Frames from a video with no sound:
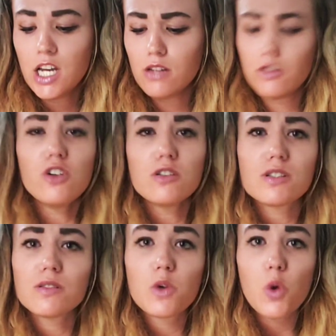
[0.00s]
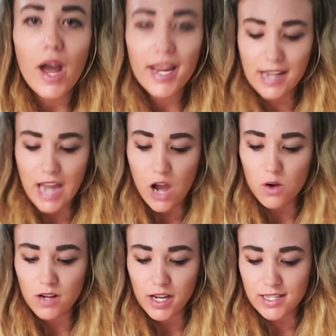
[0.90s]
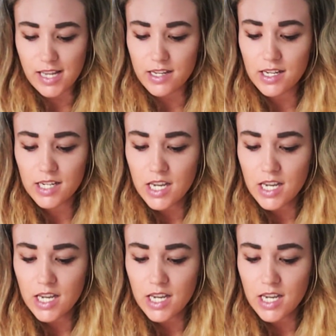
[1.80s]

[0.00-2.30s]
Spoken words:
"Not quite now," I said.